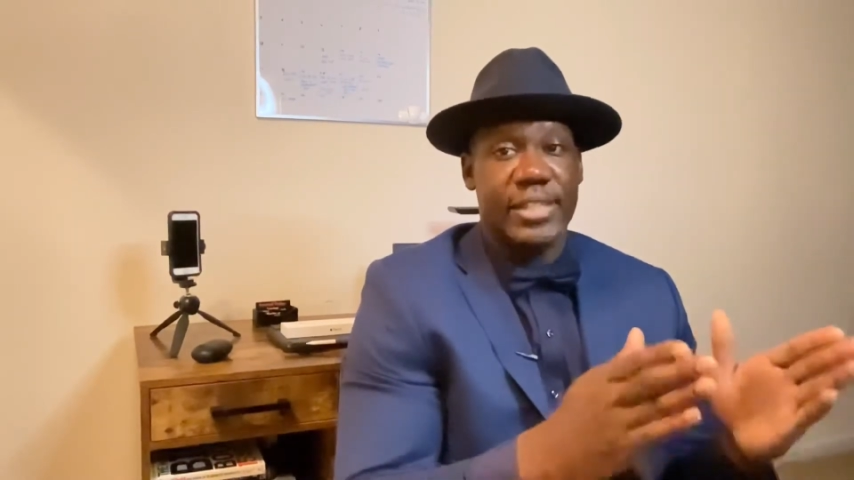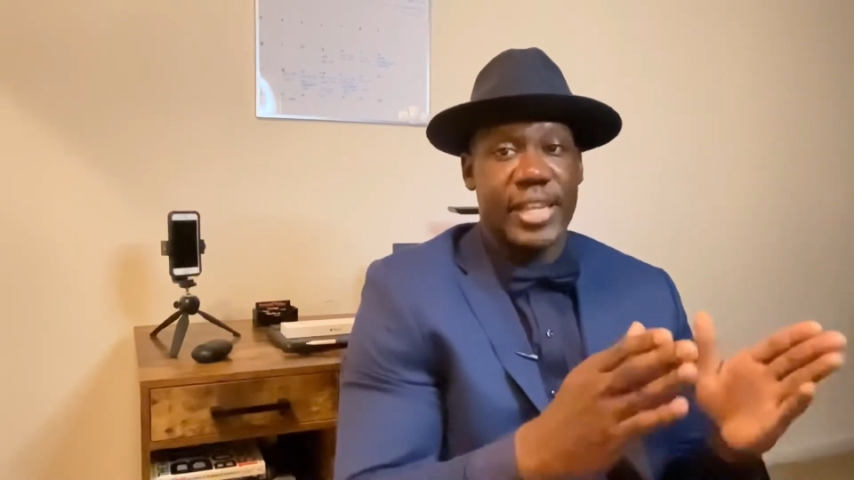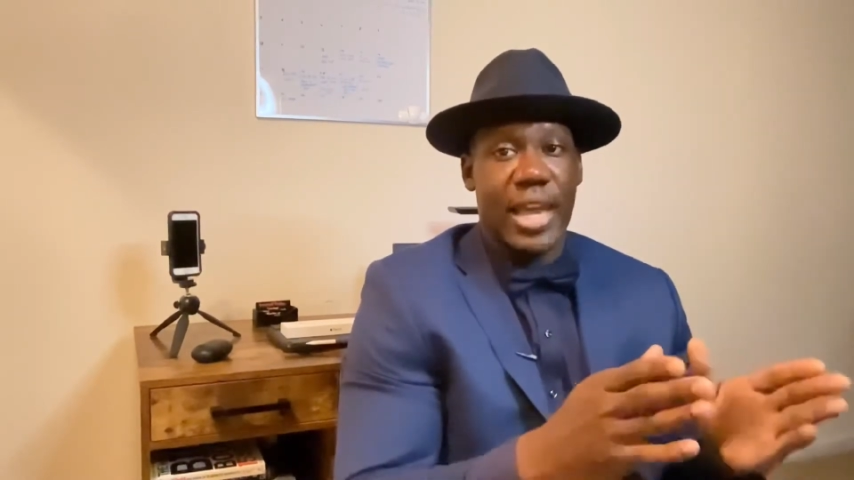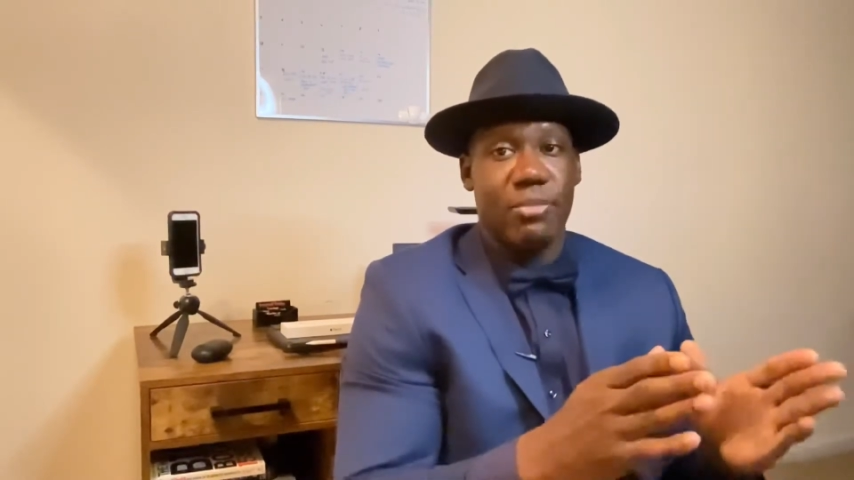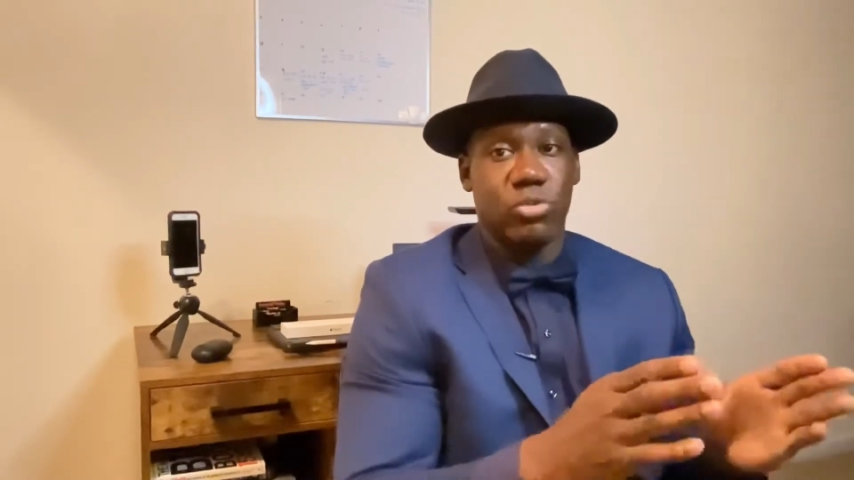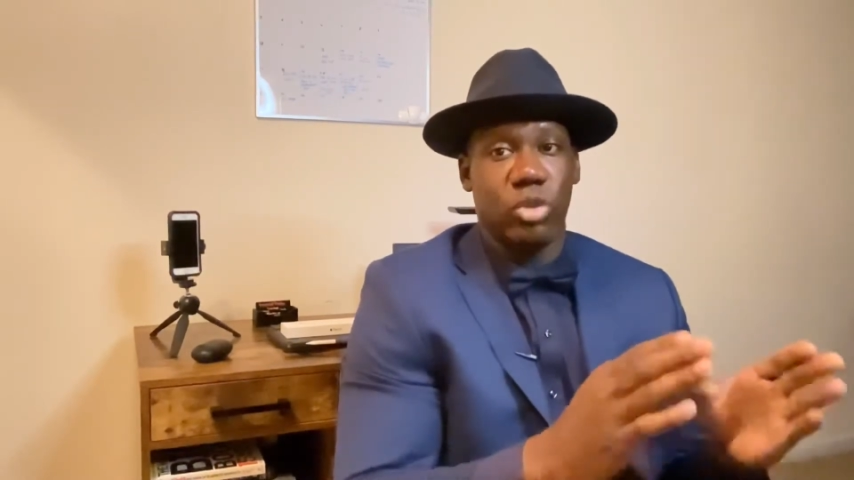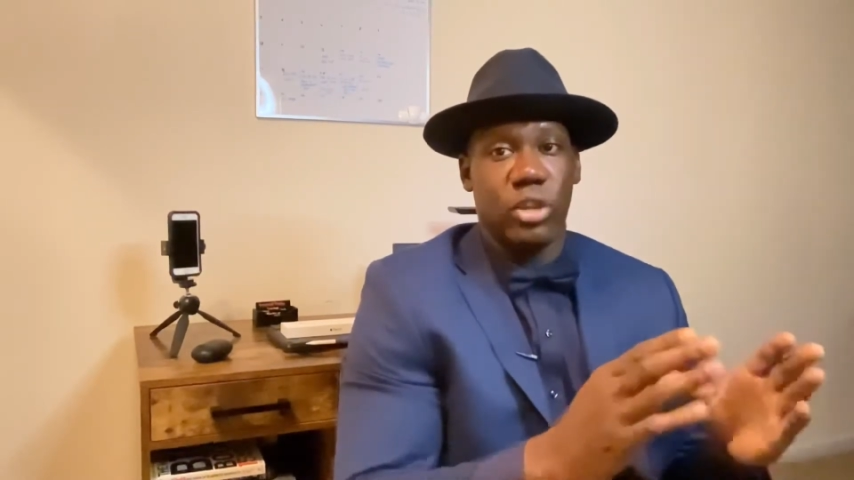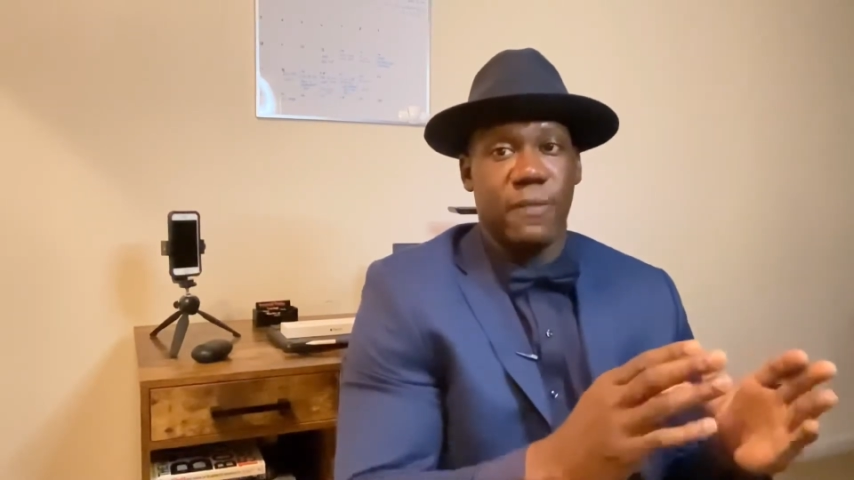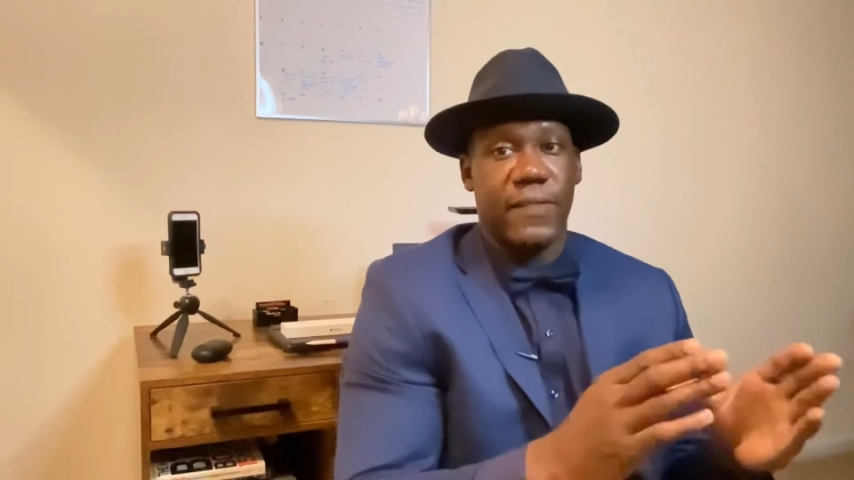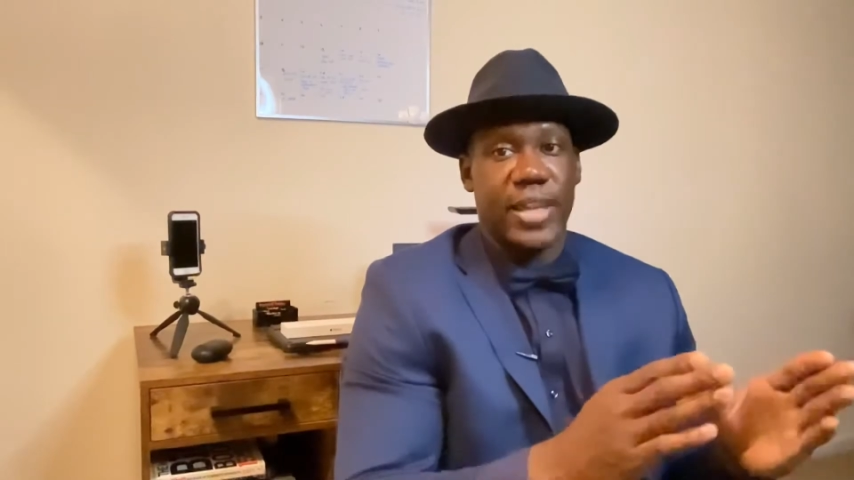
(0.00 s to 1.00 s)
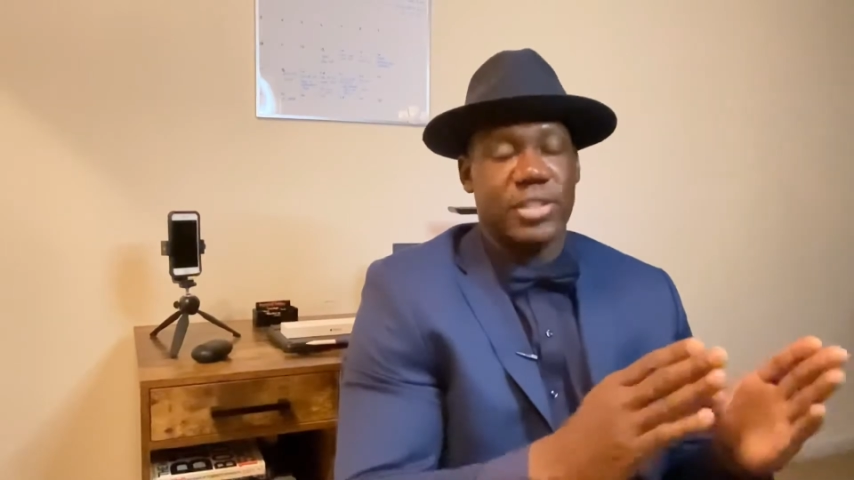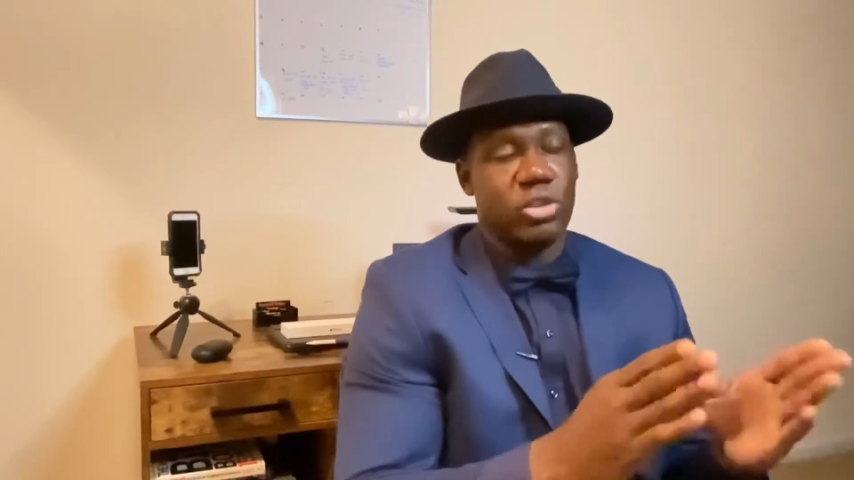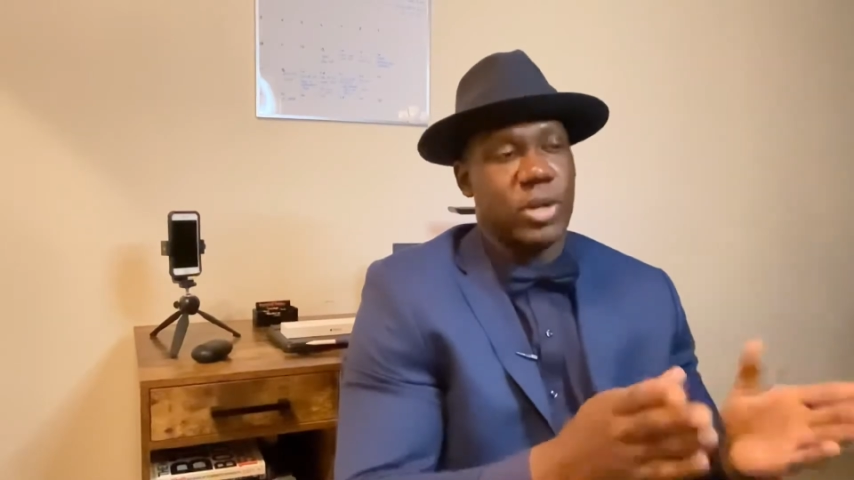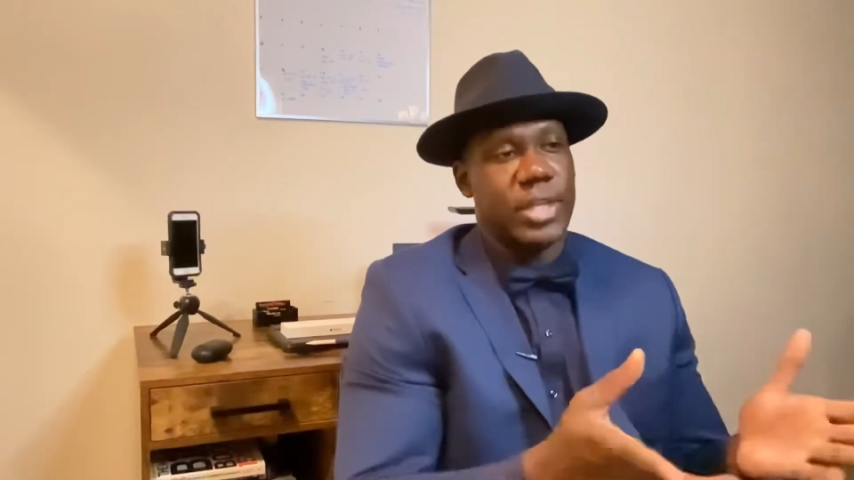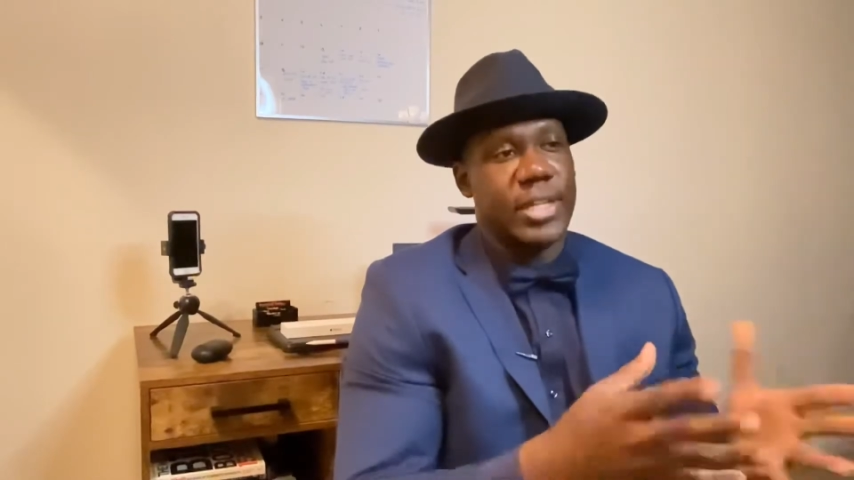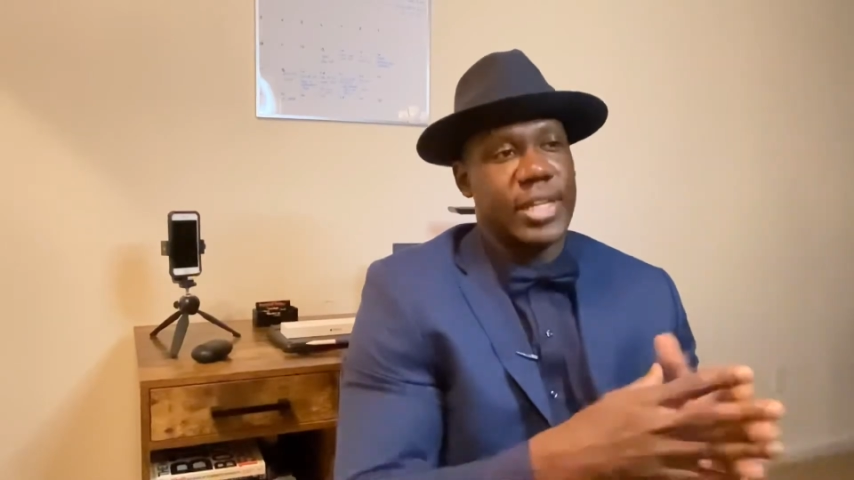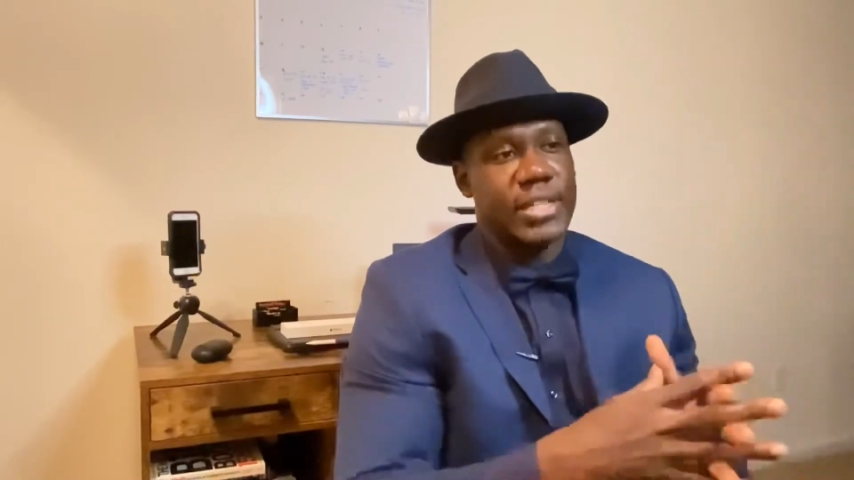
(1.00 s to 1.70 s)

times where you're fasting throughout the day.